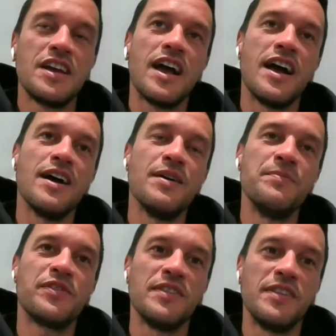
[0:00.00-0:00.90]

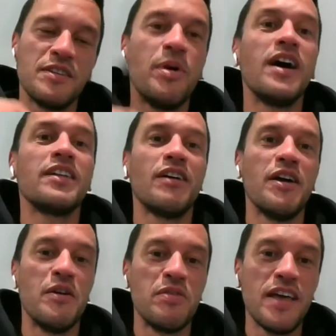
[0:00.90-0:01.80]
So there's a
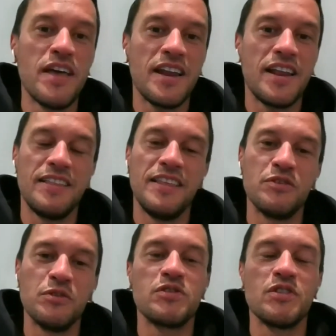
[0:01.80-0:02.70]
pātai on that, and
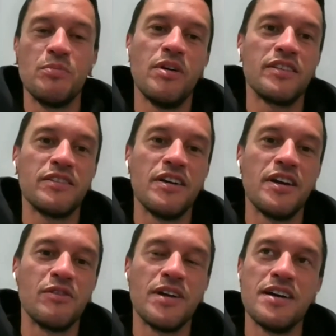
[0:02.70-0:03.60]
there's also a pātai
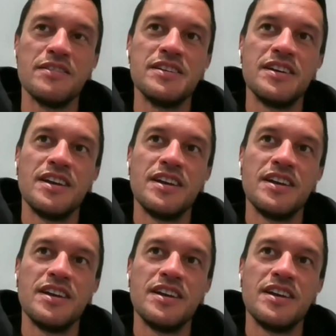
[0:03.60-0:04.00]
around,